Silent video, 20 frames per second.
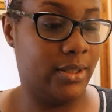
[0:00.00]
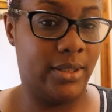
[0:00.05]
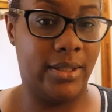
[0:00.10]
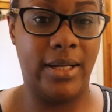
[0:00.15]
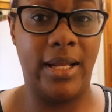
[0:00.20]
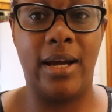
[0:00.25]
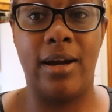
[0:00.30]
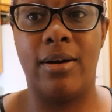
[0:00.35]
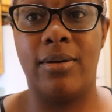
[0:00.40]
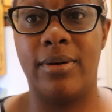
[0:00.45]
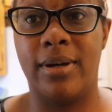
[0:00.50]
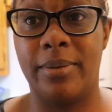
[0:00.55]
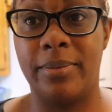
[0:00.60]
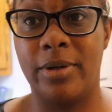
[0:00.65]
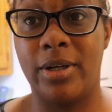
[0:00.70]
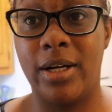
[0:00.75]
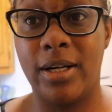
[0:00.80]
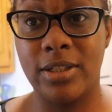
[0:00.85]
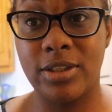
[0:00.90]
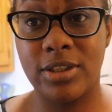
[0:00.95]
now I'm
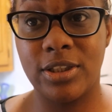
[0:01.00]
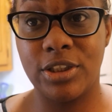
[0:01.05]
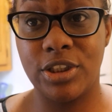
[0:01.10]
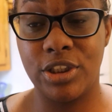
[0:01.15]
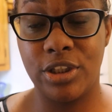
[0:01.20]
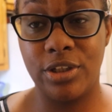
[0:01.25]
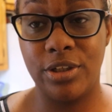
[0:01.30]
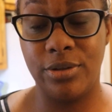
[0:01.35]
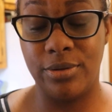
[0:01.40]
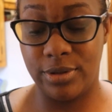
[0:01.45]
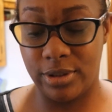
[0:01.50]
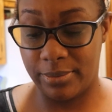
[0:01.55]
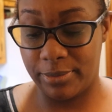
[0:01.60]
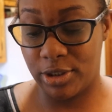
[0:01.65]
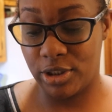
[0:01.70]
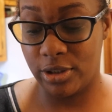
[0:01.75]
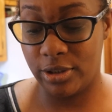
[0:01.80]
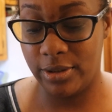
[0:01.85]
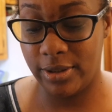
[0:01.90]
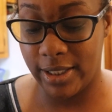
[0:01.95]
gonna also show you, so I'm gonna
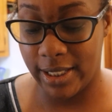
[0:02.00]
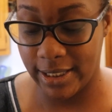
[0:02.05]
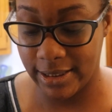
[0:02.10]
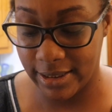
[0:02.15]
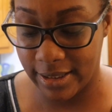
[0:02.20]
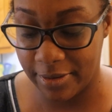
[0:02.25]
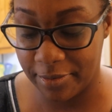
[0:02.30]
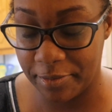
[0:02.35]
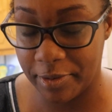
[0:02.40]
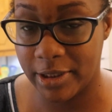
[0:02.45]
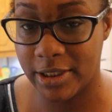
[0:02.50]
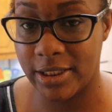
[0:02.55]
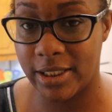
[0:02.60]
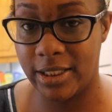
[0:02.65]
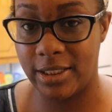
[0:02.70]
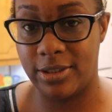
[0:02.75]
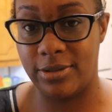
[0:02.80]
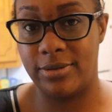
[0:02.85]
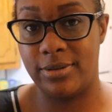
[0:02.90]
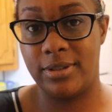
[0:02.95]
show you guys how much I
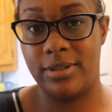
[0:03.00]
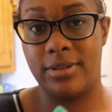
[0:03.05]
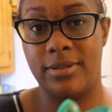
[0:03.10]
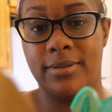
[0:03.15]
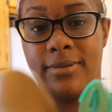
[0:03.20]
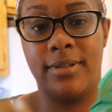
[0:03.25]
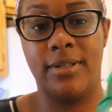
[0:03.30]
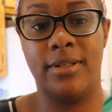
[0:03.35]
use.